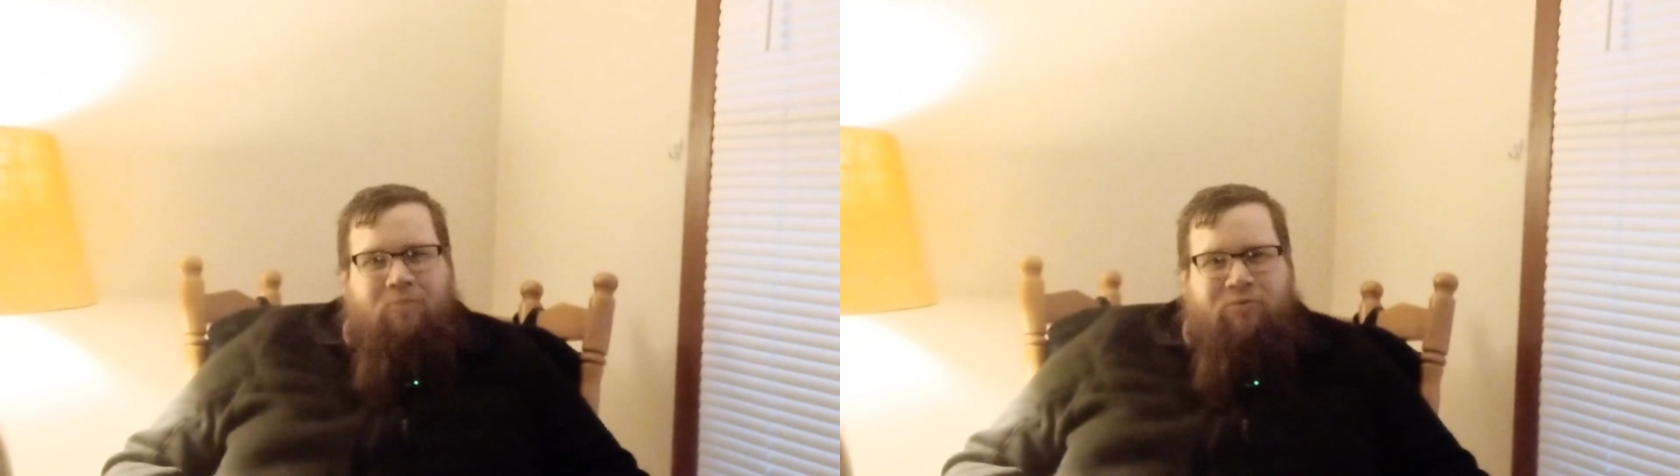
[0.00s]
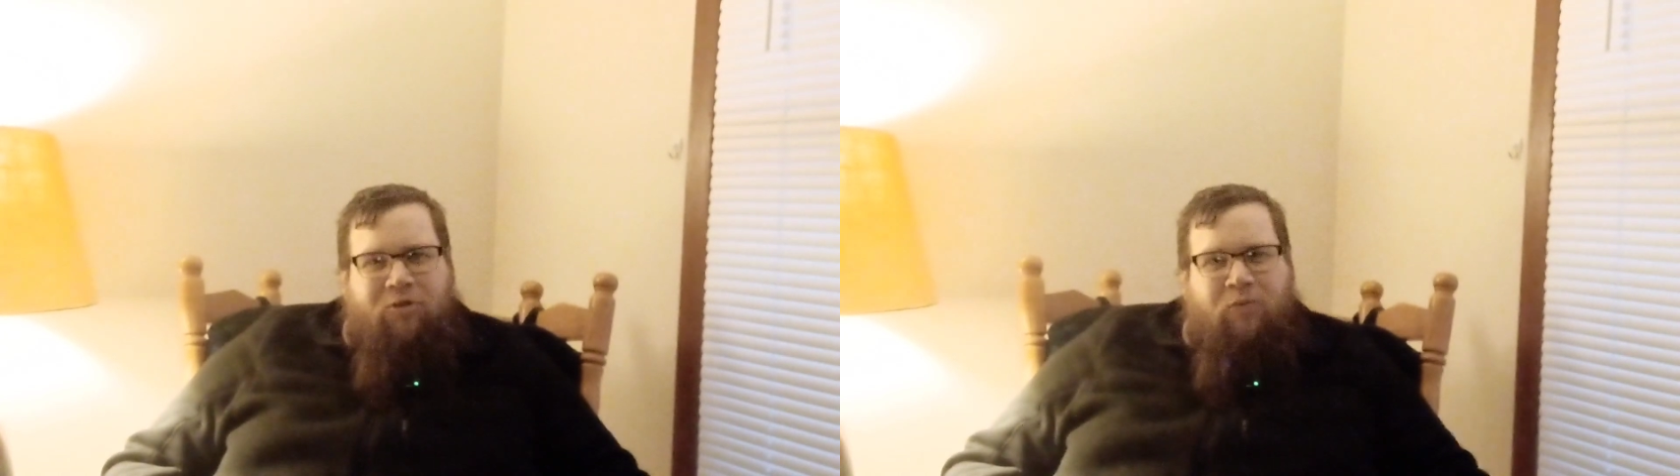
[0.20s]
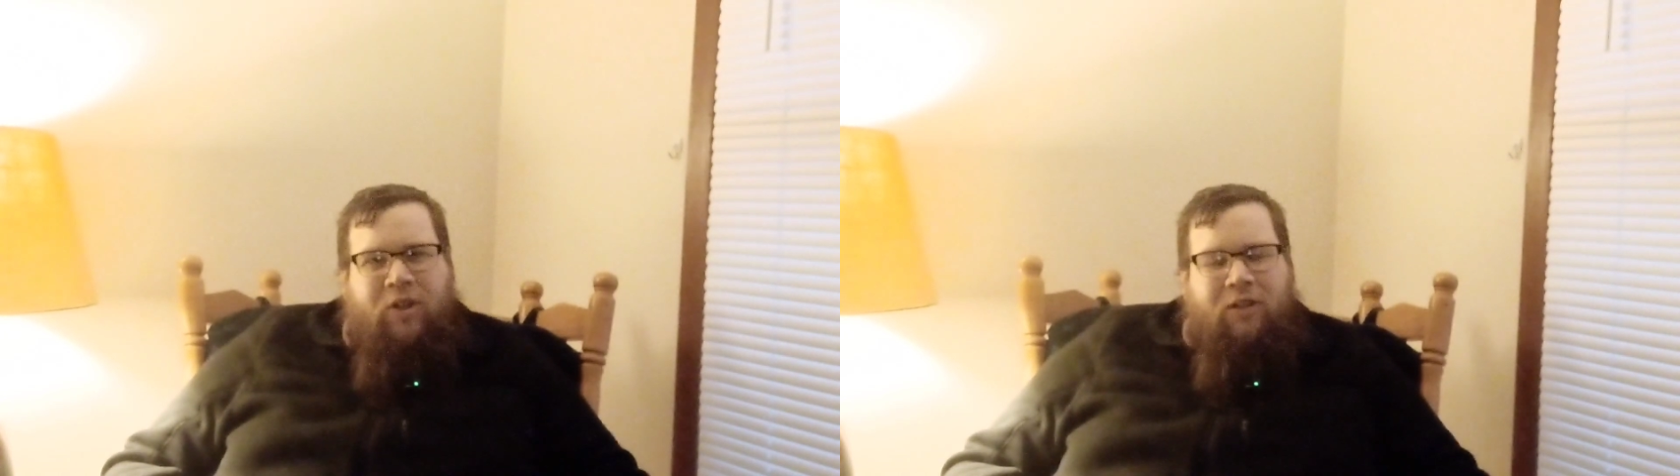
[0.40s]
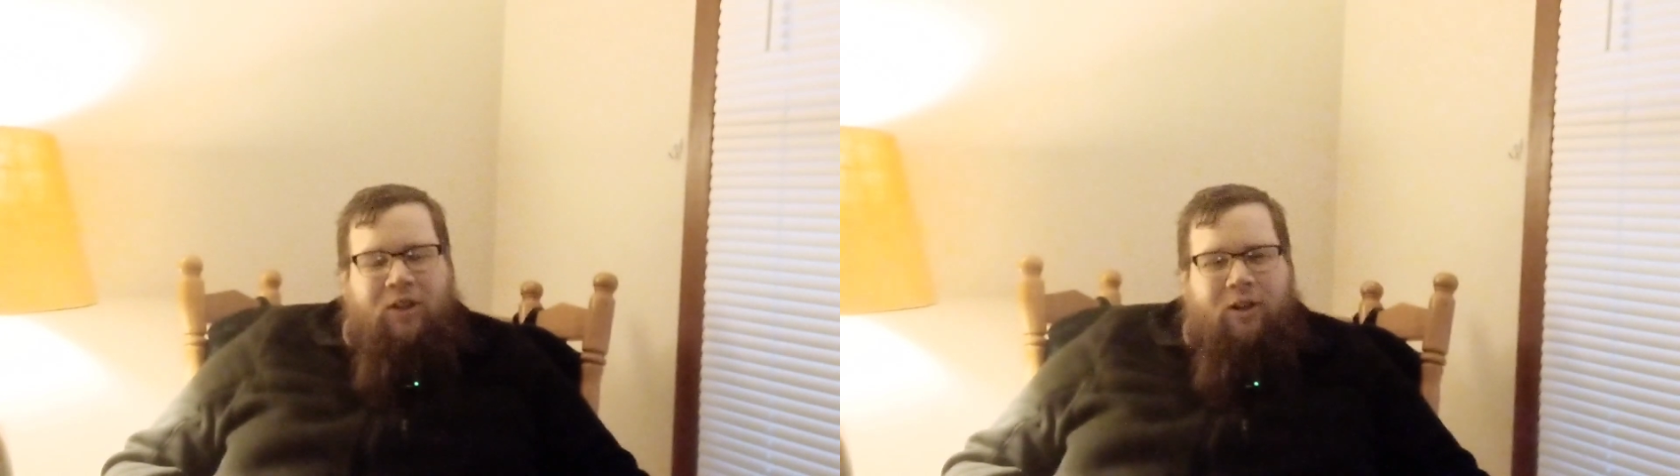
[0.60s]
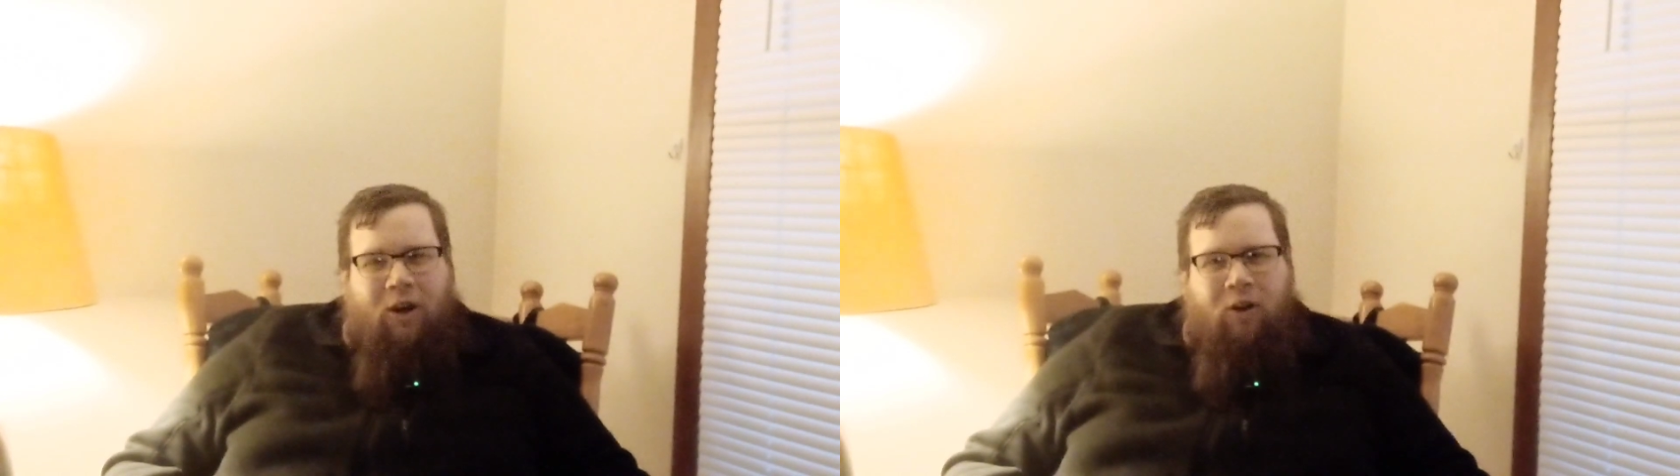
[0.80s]
proving
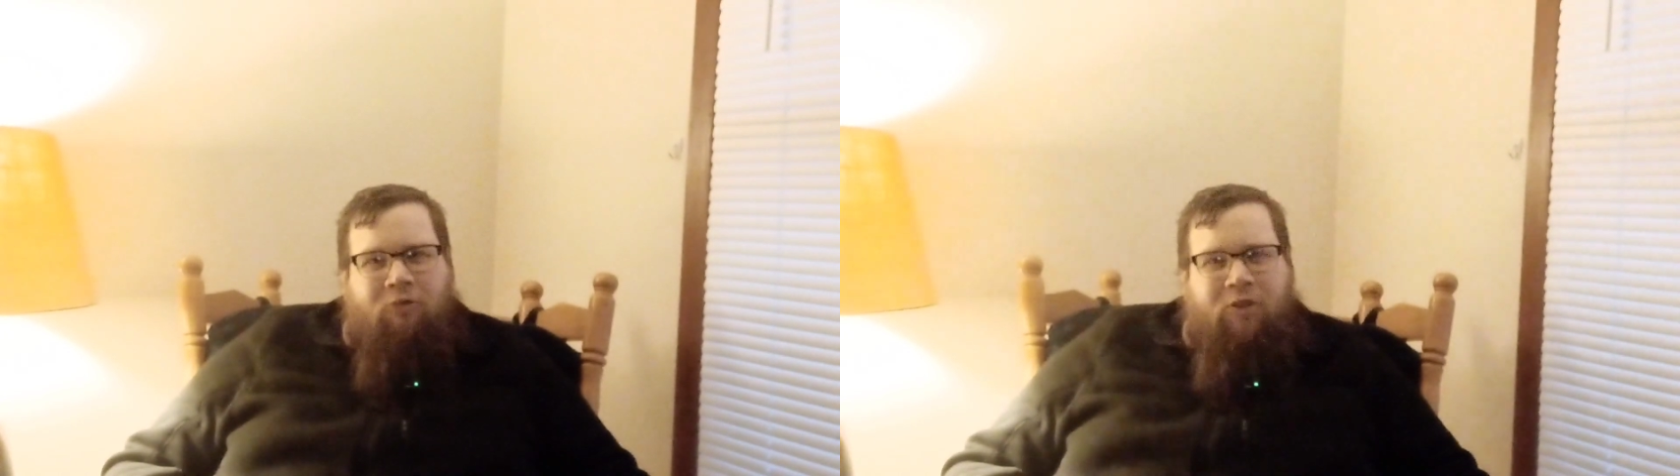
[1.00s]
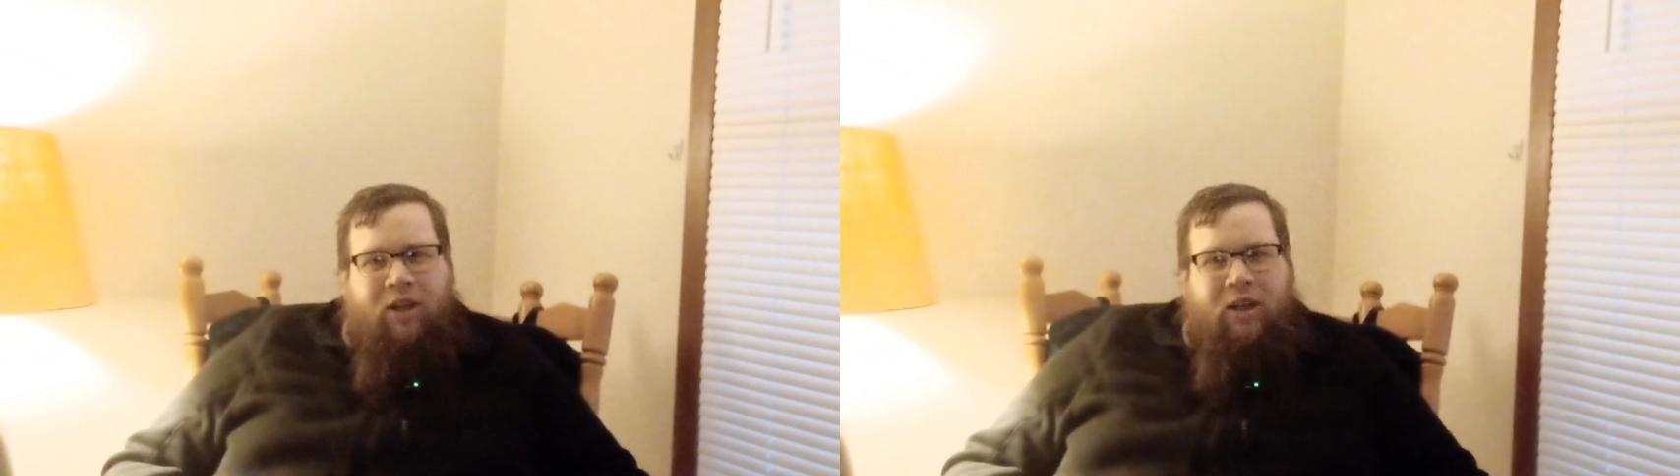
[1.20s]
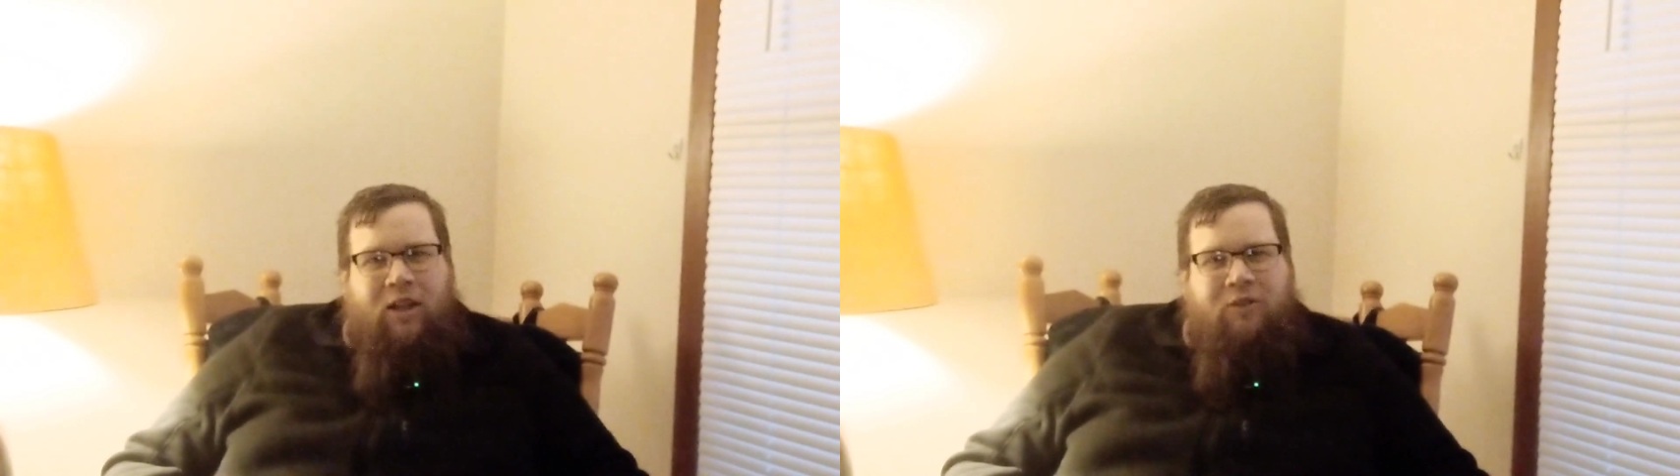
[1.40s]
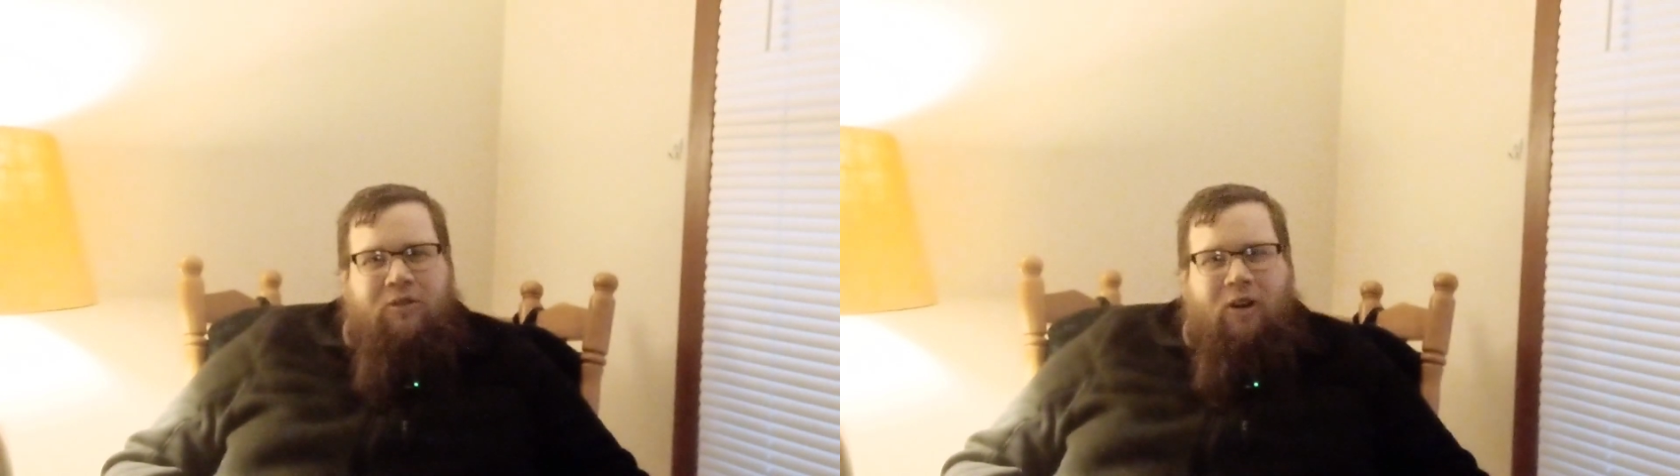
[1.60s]
that all redheads